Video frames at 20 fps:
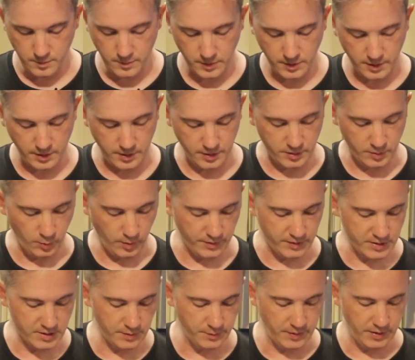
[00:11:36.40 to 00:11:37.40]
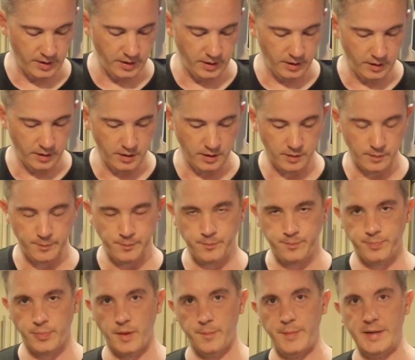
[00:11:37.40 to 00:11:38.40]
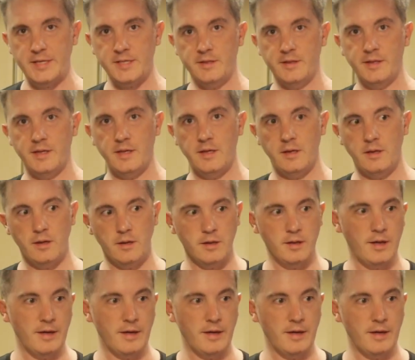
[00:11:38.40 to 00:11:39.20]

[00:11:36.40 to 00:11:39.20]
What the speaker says: Because we want this to be basically